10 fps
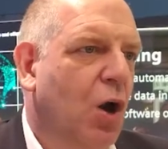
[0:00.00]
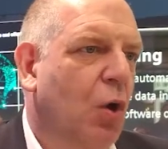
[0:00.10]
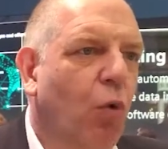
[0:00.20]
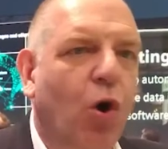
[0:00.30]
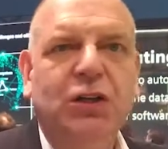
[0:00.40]
a
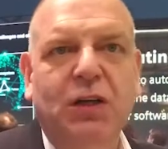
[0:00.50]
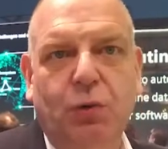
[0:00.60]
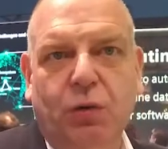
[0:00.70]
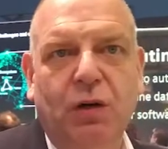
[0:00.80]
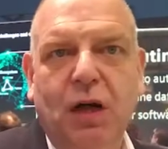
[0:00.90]

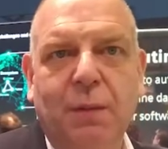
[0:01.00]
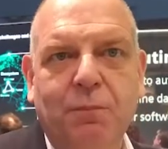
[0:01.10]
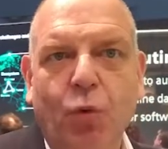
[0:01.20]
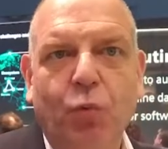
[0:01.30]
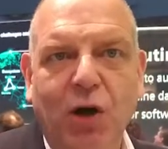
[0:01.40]
water,
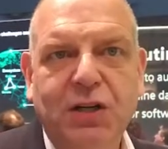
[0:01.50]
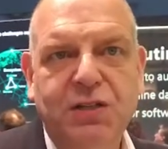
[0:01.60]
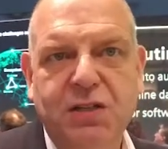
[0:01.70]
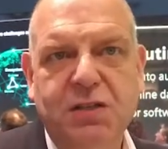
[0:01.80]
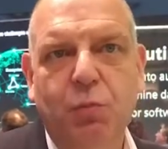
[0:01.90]
um, a water
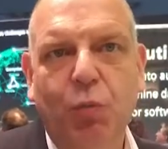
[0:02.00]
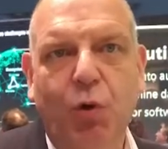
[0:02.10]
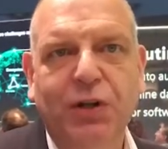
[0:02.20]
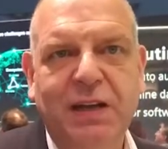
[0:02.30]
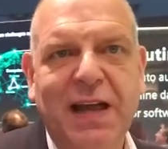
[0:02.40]
system, a
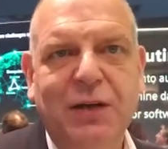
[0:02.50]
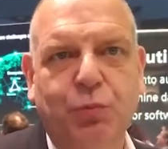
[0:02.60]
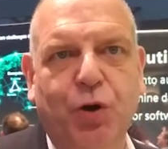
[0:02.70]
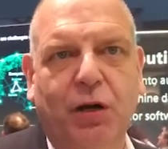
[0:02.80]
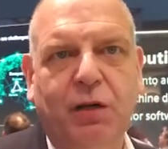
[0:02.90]
water
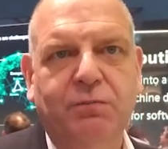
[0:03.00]
network,